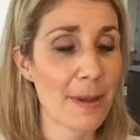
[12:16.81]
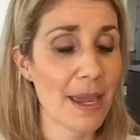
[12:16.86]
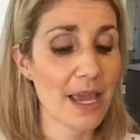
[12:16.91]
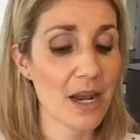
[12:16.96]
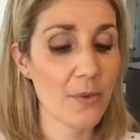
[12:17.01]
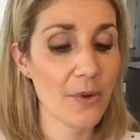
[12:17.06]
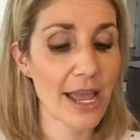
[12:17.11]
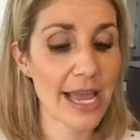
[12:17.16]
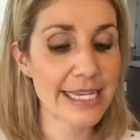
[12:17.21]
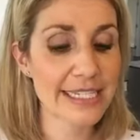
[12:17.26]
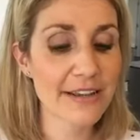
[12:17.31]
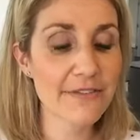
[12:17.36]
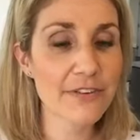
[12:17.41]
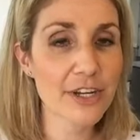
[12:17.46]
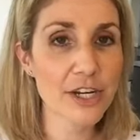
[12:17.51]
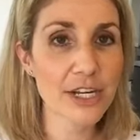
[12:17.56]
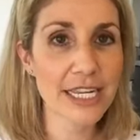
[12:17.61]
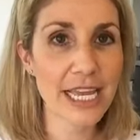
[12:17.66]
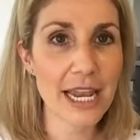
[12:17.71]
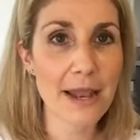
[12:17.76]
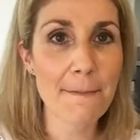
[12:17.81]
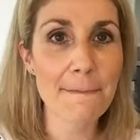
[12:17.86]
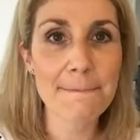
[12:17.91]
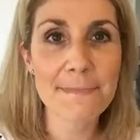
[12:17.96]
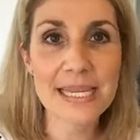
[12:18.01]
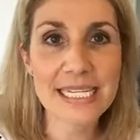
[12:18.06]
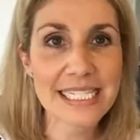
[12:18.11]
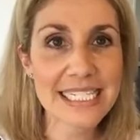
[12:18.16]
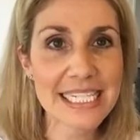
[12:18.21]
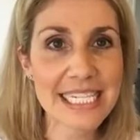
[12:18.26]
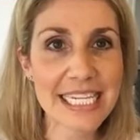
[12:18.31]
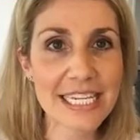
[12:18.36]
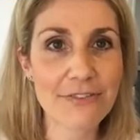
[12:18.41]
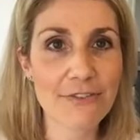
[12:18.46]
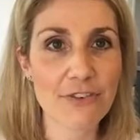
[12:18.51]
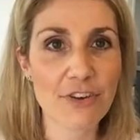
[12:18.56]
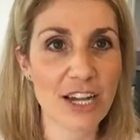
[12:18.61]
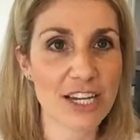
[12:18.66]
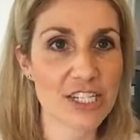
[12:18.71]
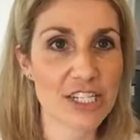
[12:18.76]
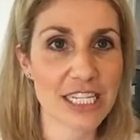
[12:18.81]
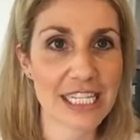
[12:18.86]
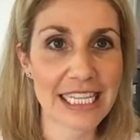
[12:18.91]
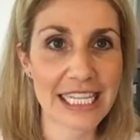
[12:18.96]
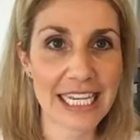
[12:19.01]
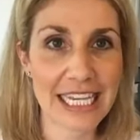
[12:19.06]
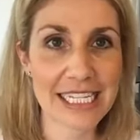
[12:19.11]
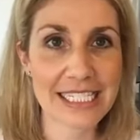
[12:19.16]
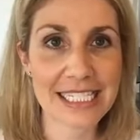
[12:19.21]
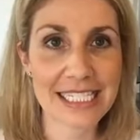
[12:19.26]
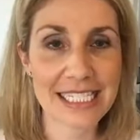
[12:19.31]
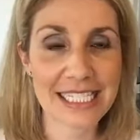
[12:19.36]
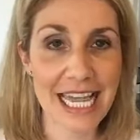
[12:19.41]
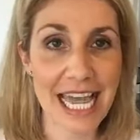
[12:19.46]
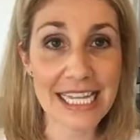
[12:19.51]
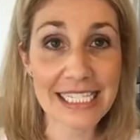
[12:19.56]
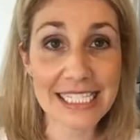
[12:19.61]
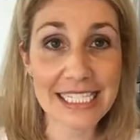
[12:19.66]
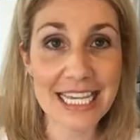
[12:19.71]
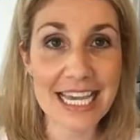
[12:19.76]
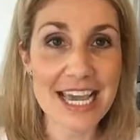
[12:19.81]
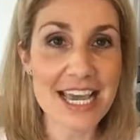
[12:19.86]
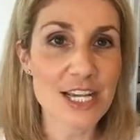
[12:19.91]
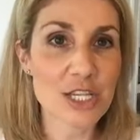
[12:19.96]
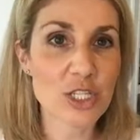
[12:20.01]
PanAway has a very kind of minty, fresh, clean scent.